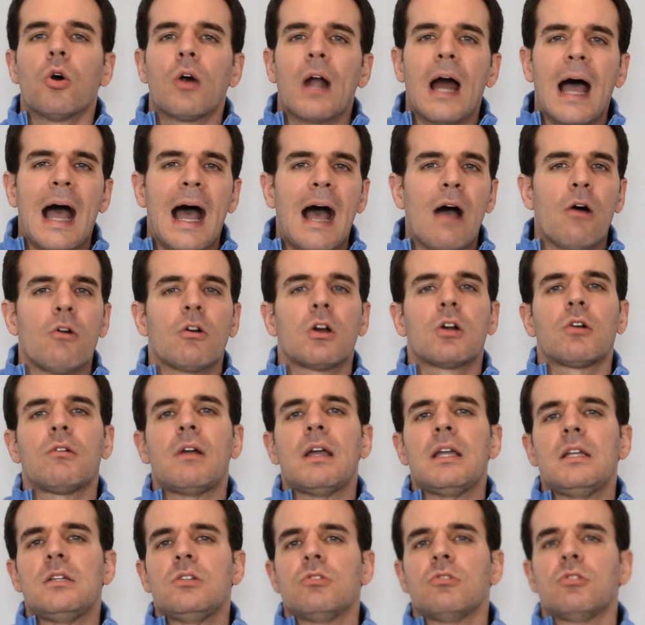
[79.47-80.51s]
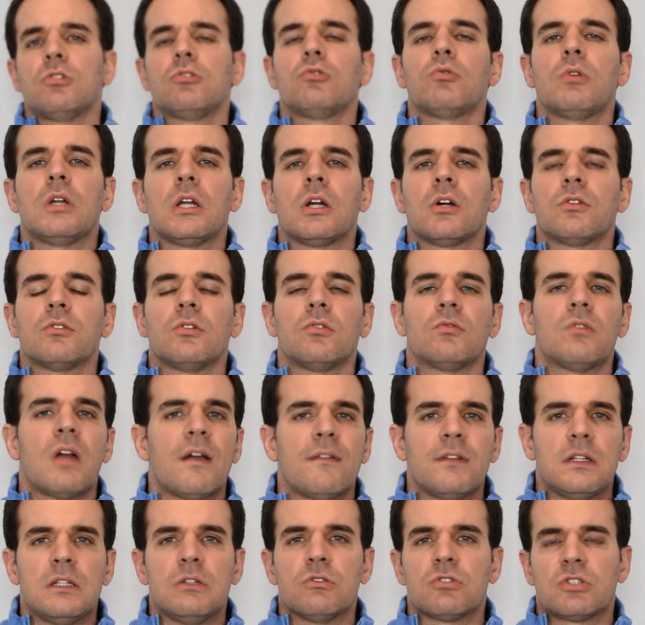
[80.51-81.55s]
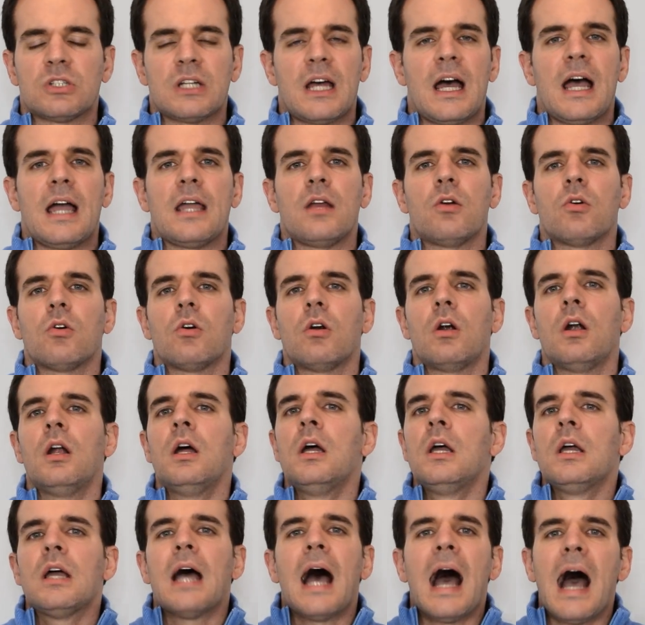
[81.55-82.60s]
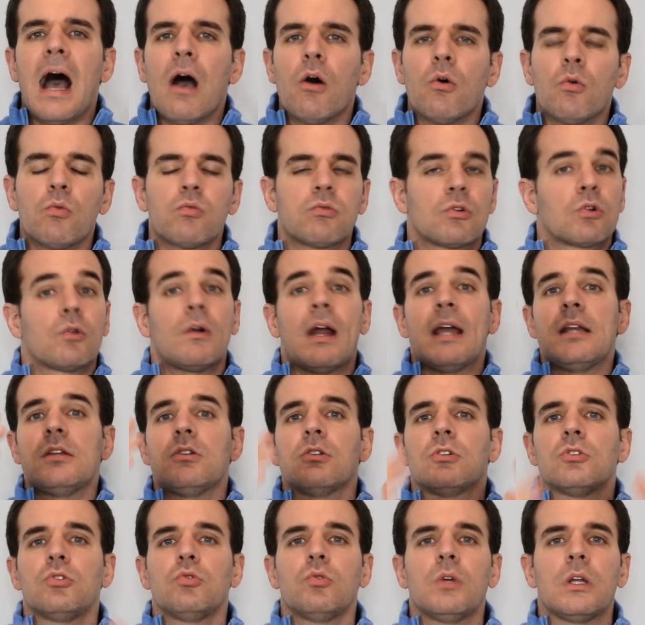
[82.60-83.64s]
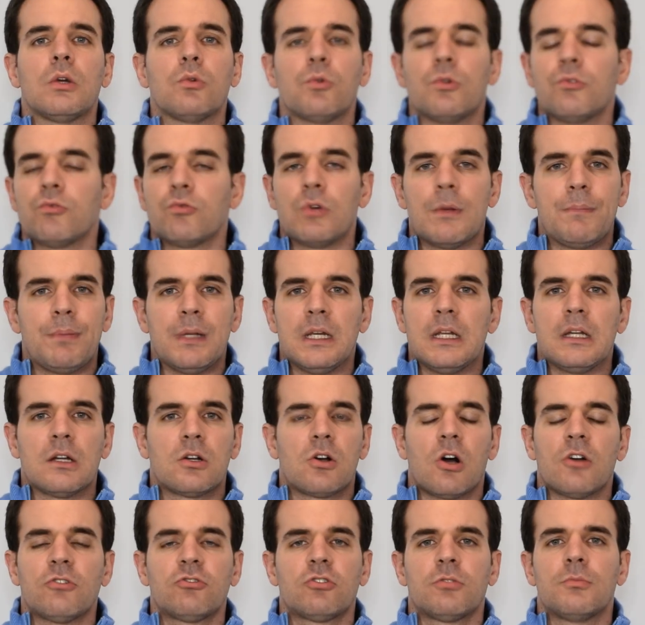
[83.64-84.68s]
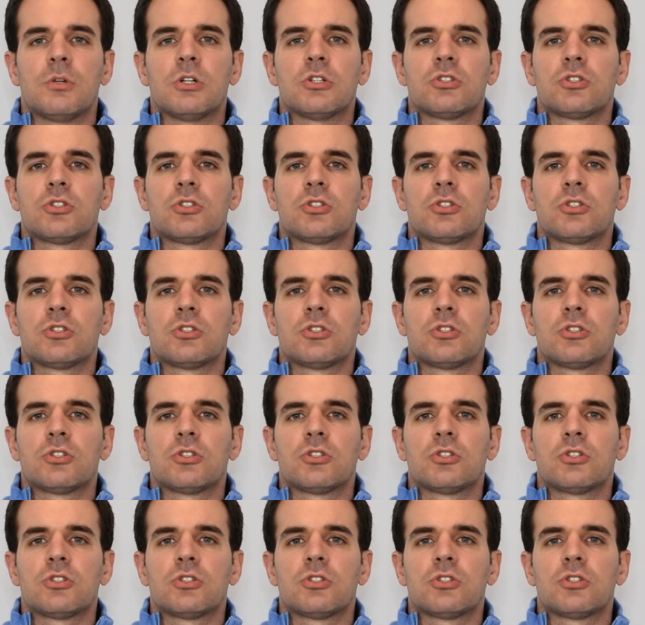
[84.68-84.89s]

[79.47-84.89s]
how great you're doing on the revenue side or how great you're doing with repeating customers.